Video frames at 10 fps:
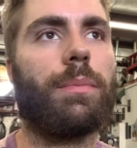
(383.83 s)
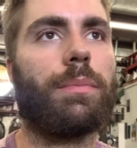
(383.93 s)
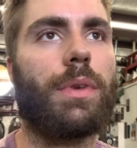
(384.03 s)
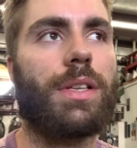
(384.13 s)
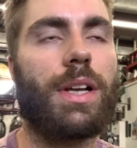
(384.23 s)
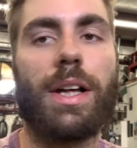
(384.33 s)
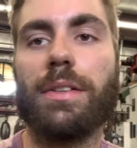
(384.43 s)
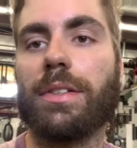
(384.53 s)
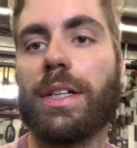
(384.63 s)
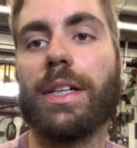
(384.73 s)

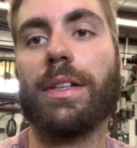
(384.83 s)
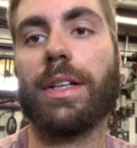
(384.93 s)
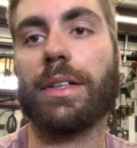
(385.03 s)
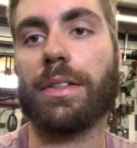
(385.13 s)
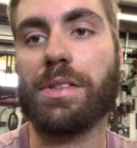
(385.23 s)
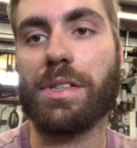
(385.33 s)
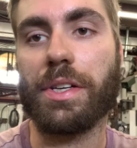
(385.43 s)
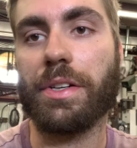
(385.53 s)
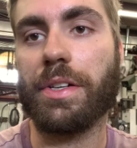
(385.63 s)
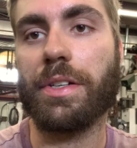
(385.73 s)
Besides that, like the
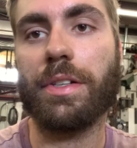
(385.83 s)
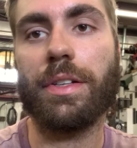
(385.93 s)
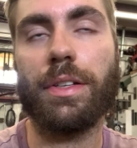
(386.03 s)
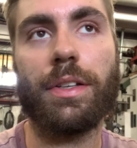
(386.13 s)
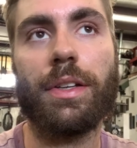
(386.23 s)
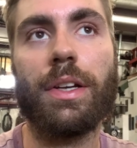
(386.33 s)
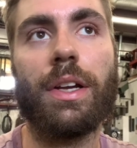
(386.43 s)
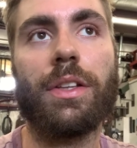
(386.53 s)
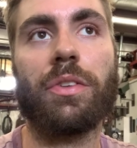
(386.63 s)
steering,